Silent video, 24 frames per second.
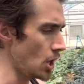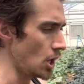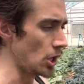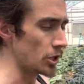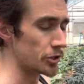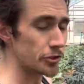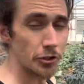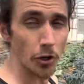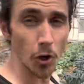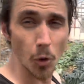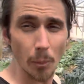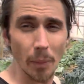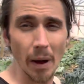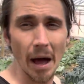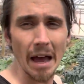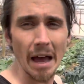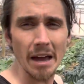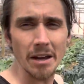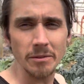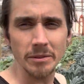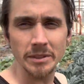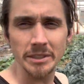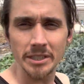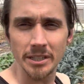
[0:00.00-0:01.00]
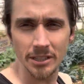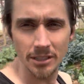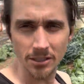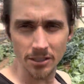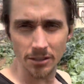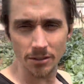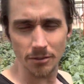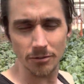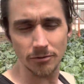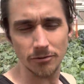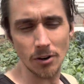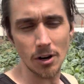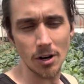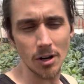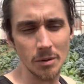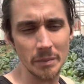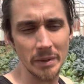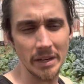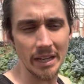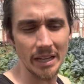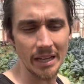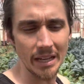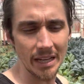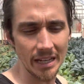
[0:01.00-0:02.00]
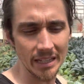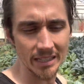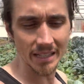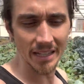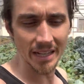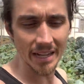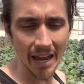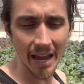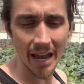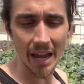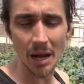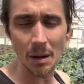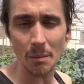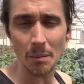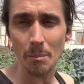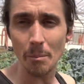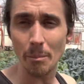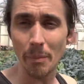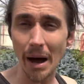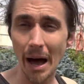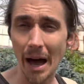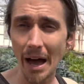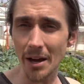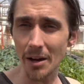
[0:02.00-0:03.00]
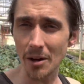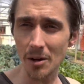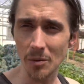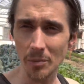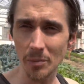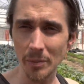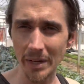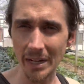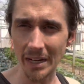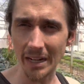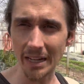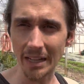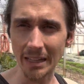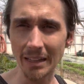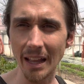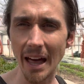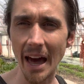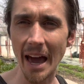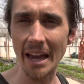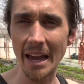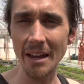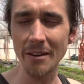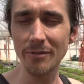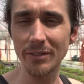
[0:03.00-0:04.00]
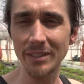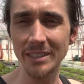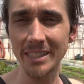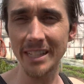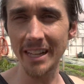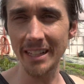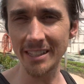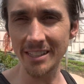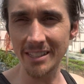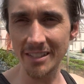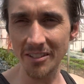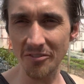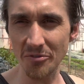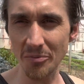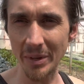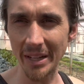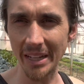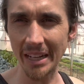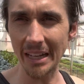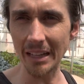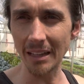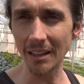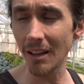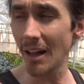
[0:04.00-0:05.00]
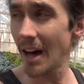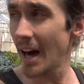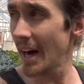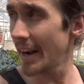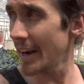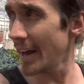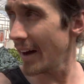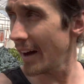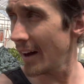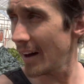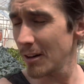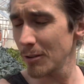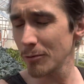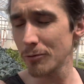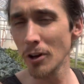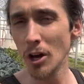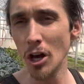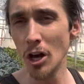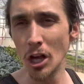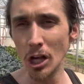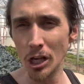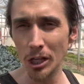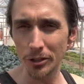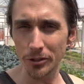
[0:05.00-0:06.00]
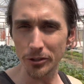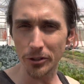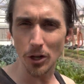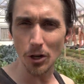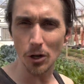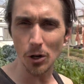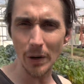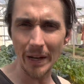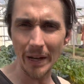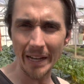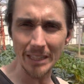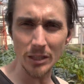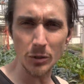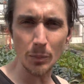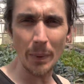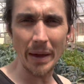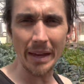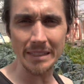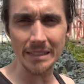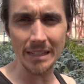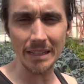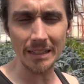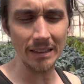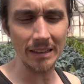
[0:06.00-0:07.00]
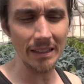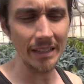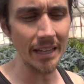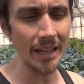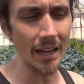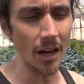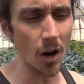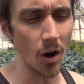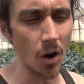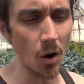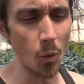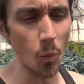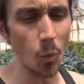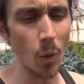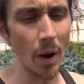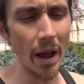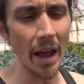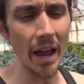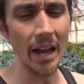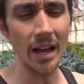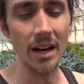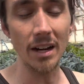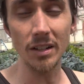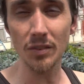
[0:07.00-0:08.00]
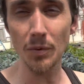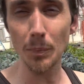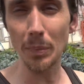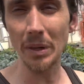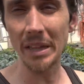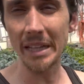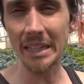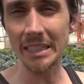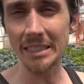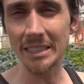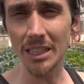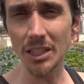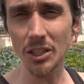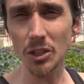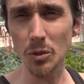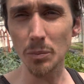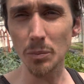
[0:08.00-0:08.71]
So bio-intensive farming is a name, bio meaning life, intensive meaning a lot of. So it's basically a way of planting your